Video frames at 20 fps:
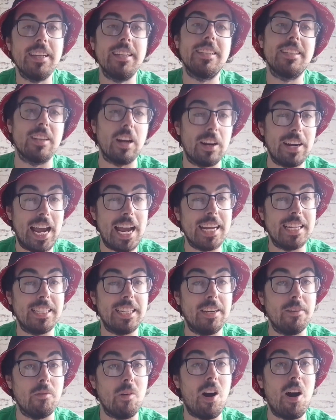Sky
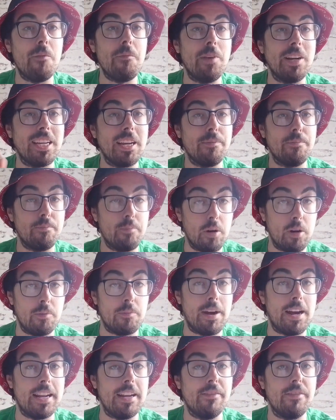SG-1, which I've spoke
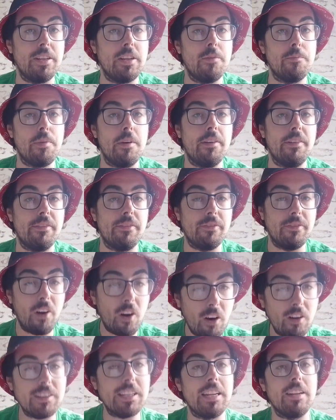about in a video
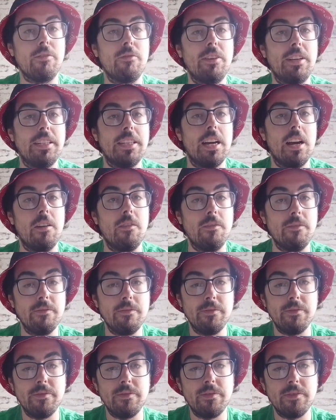before this video.
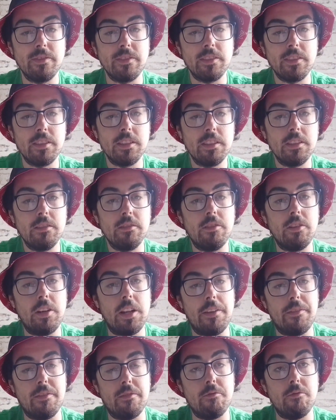
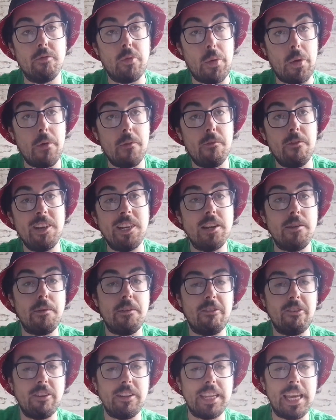Really few video
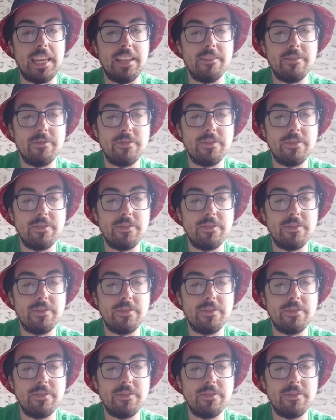before this.